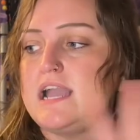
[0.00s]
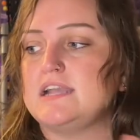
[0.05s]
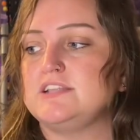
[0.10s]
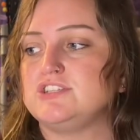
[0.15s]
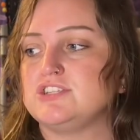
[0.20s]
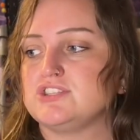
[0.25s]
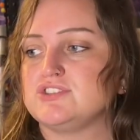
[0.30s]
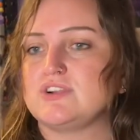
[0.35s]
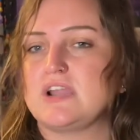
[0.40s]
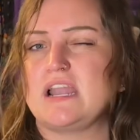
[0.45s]
I
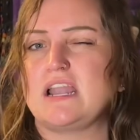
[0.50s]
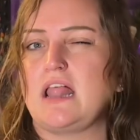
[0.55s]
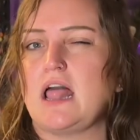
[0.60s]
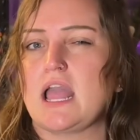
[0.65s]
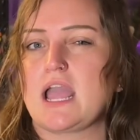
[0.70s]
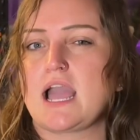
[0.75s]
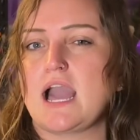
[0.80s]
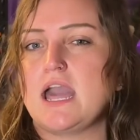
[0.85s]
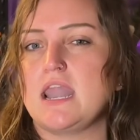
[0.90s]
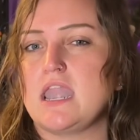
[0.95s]
just try to
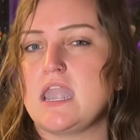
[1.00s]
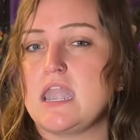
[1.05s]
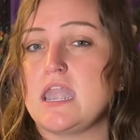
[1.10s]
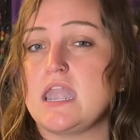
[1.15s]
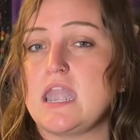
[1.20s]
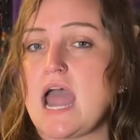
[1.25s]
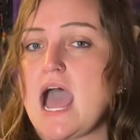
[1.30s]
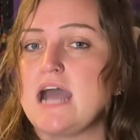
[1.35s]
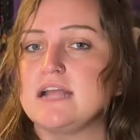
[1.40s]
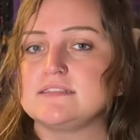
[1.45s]
like kind
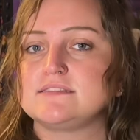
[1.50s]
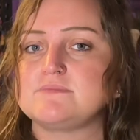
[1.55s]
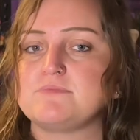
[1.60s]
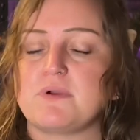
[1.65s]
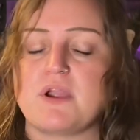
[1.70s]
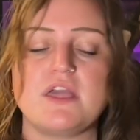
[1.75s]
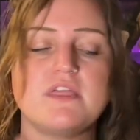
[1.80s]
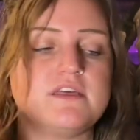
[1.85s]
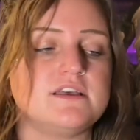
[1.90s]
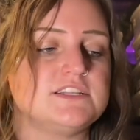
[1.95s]
of not
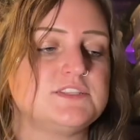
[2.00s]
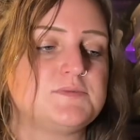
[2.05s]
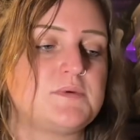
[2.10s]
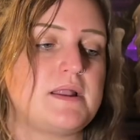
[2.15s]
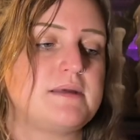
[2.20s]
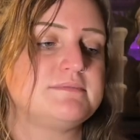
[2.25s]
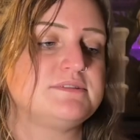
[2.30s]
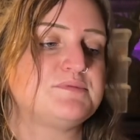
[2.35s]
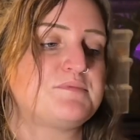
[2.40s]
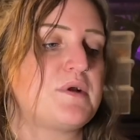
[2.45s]
spray this
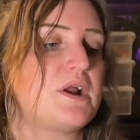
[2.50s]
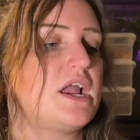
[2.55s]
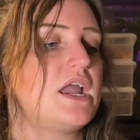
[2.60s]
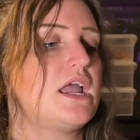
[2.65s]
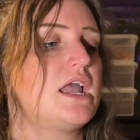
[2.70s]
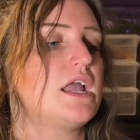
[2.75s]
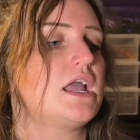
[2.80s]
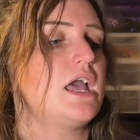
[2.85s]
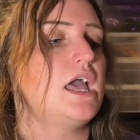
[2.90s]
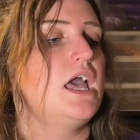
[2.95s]
when I'm
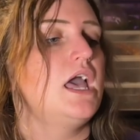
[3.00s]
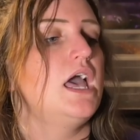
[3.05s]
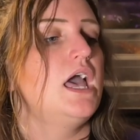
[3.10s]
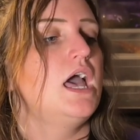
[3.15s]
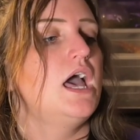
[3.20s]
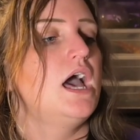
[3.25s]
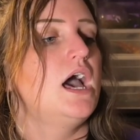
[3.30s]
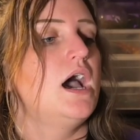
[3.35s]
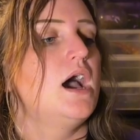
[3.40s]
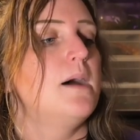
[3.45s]
spraying,
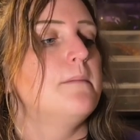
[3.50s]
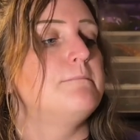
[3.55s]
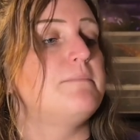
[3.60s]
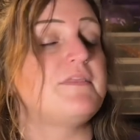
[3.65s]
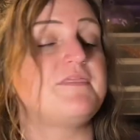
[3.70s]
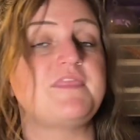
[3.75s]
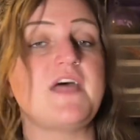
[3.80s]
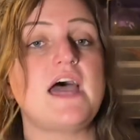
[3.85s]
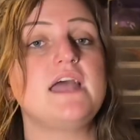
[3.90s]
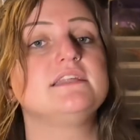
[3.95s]

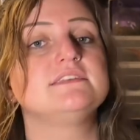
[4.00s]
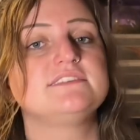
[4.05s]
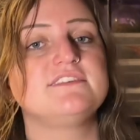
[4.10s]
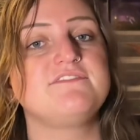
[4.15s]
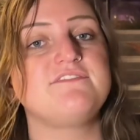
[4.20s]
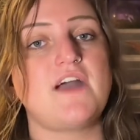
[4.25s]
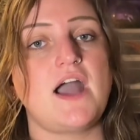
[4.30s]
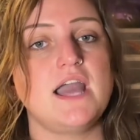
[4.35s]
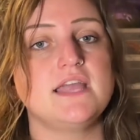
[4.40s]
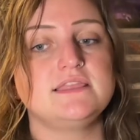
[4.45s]
but that is a
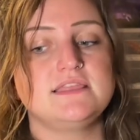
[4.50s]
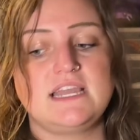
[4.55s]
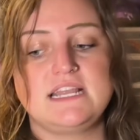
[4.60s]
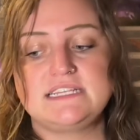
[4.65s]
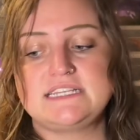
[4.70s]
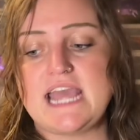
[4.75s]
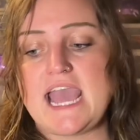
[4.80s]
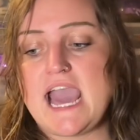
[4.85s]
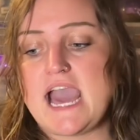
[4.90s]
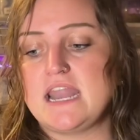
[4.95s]
fine
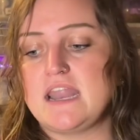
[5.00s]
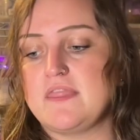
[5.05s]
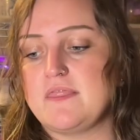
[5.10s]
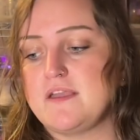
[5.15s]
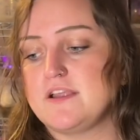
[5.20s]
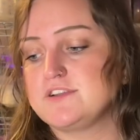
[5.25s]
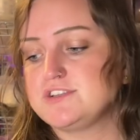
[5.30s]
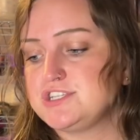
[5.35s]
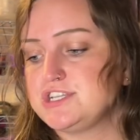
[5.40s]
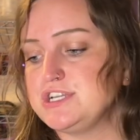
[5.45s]
thing to add in
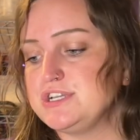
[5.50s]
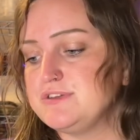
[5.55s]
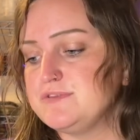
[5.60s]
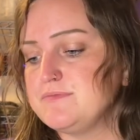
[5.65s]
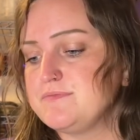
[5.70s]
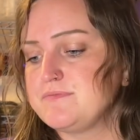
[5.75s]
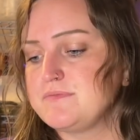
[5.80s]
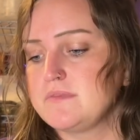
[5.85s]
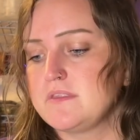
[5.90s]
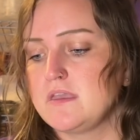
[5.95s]
there
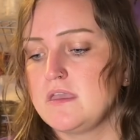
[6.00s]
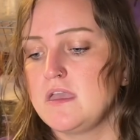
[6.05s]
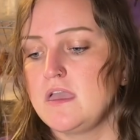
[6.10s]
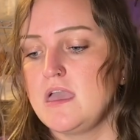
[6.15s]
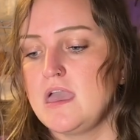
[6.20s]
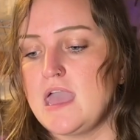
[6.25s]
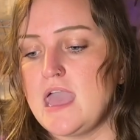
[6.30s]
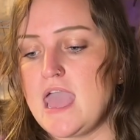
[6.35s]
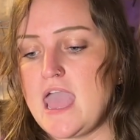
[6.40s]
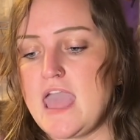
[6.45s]
too.
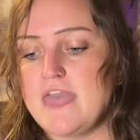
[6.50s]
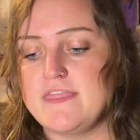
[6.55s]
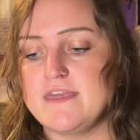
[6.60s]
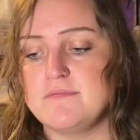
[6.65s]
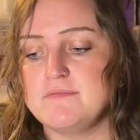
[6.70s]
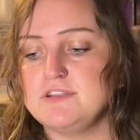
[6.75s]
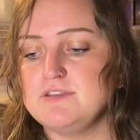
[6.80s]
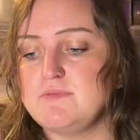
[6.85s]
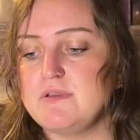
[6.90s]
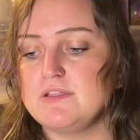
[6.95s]
And
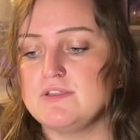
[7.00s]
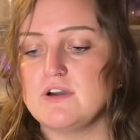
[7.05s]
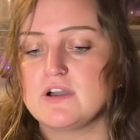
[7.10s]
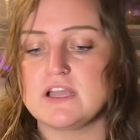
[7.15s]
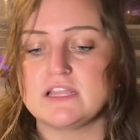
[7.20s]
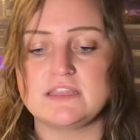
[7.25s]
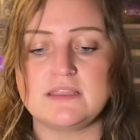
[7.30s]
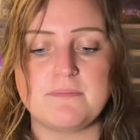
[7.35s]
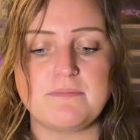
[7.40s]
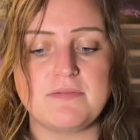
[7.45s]
then when we
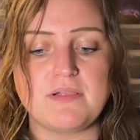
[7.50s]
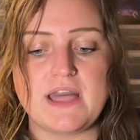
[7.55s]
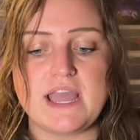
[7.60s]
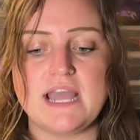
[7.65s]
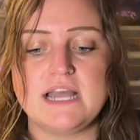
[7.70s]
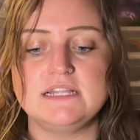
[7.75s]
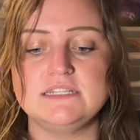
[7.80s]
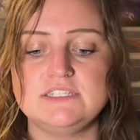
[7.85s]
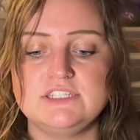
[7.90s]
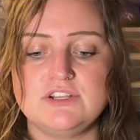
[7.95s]
look at the
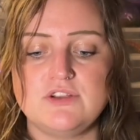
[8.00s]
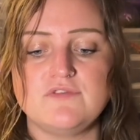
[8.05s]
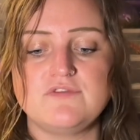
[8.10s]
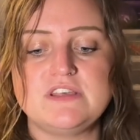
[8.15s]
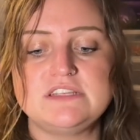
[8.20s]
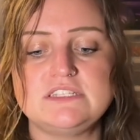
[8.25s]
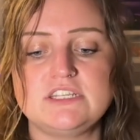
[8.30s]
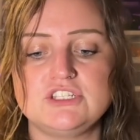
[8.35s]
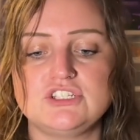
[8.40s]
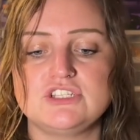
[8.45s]
plants, you know,
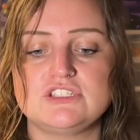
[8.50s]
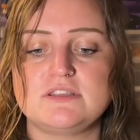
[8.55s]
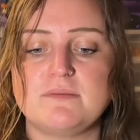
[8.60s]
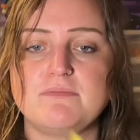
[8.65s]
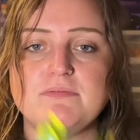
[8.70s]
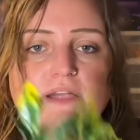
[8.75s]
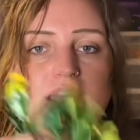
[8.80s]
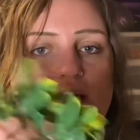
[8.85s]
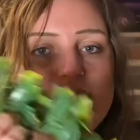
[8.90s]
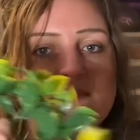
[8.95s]
this is just a
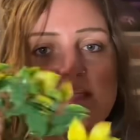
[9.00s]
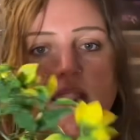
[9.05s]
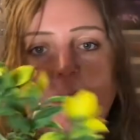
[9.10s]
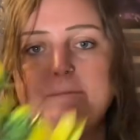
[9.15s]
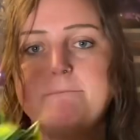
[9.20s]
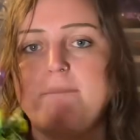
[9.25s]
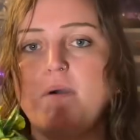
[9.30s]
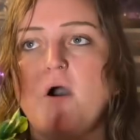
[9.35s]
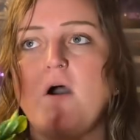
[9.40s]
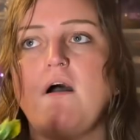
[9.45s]
plant that I
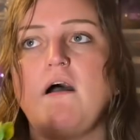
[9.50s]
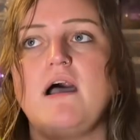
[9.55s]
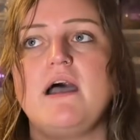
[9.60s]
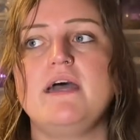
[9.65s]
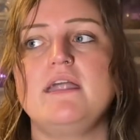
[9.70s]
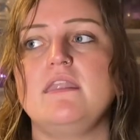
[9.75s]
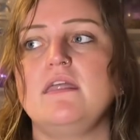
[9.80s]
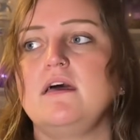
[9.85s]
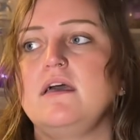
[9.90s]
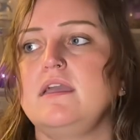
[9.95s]

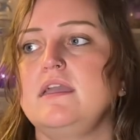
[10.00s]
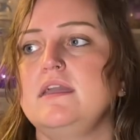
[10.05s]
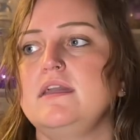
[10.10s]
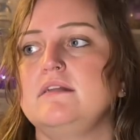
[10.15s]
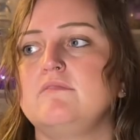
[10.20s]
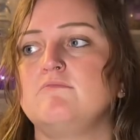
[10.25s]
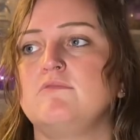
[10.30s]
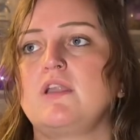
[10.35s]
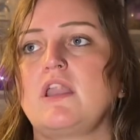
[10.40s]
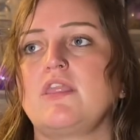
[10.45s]
bought
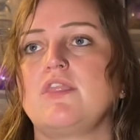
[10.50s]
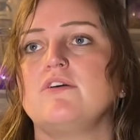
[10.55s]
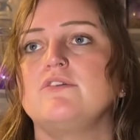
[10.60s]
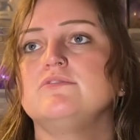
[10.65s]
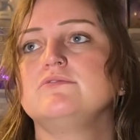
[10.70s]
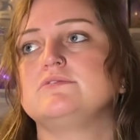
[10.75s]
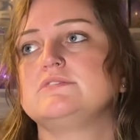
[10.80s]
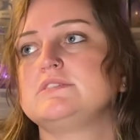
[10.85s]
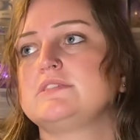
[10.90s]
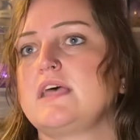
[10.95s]
in one of
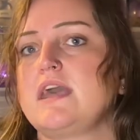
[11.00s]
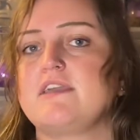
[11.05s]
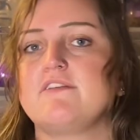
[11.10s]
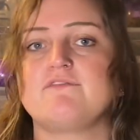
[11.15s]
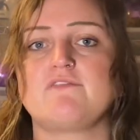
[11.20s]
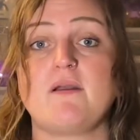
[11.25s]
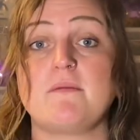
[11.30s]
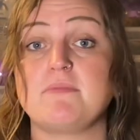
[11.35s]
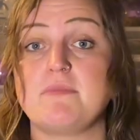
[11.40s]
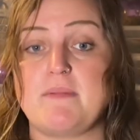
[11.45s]
those
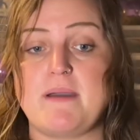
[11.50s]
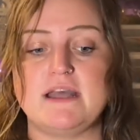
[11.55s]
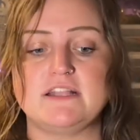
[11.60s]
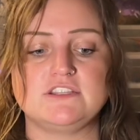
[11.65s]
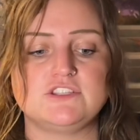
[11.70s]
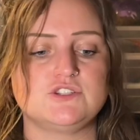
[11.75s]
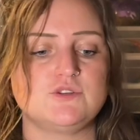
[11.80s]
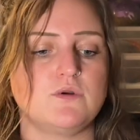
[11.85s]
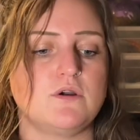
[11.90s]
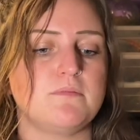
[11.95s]
like from the
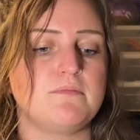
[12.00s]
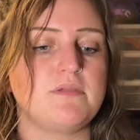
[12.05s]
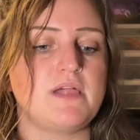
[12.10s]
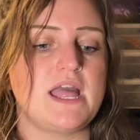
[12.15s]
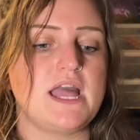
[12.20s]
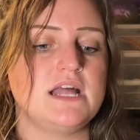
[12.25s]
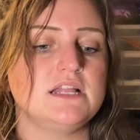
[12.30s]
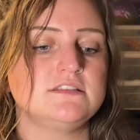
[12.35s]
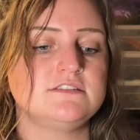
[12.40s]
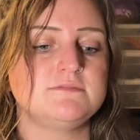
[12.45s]
pet store
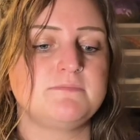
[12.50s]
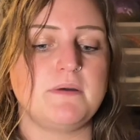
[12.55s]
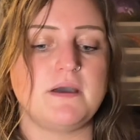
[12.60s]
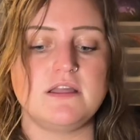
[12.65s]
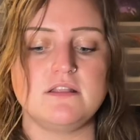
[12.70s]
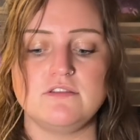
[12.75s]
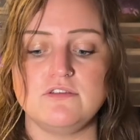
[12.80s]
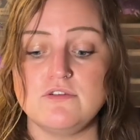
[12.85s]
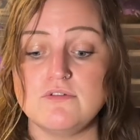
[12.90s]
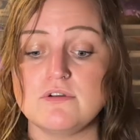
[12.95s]
plants,
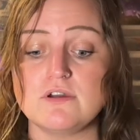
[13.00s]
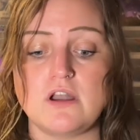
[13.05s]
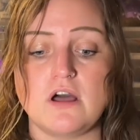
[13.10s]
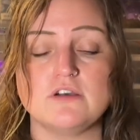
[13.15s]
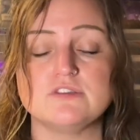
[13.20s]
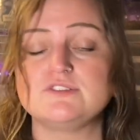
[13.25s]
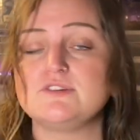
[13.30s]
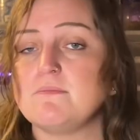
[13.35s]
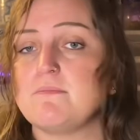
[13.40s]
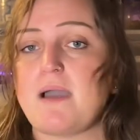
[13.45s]
but you can
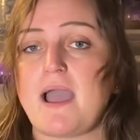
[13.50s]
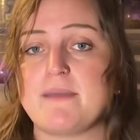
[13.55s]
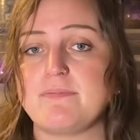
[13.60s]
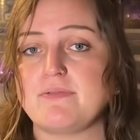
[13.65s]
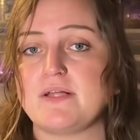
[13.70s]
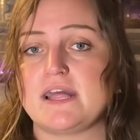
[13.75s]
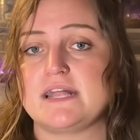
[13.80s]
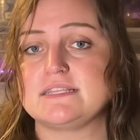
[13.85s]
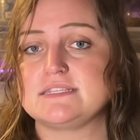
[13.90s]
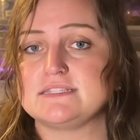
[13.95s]
also buy
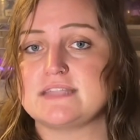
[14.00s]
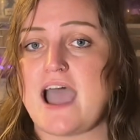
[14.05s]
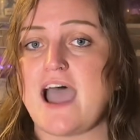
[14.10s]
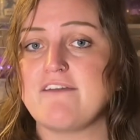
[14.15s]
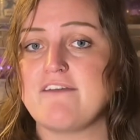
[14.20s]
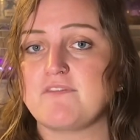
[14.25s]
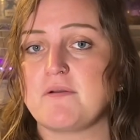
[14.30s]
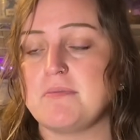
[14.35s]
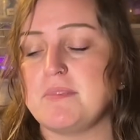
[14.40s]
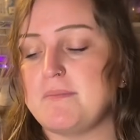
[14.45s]
plants
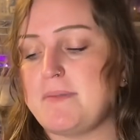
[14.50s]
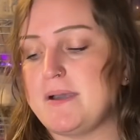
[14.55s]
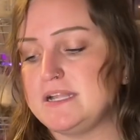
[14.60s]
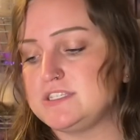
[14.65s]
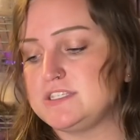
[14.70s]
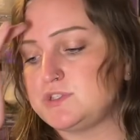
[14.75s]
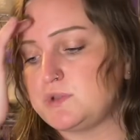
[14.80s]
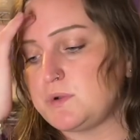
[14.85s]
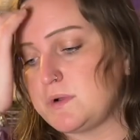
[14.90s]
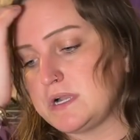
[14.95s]
not from the
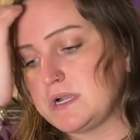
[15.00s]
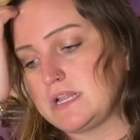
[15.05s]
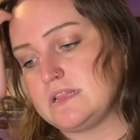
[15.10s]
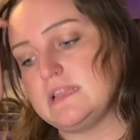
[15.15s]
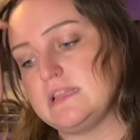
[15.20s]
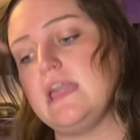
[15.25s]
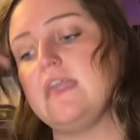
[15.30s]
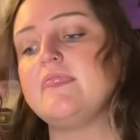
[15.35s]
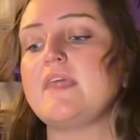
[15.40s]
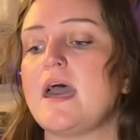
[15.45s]
pet store and
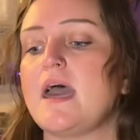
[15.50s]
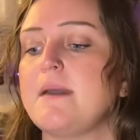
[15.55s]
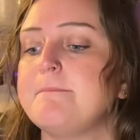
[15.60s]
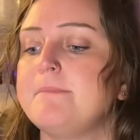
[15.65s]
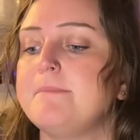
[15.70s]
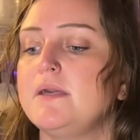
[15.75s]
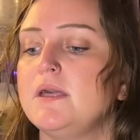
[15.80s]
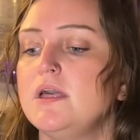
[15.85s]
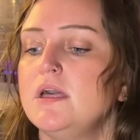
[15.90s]
clean them.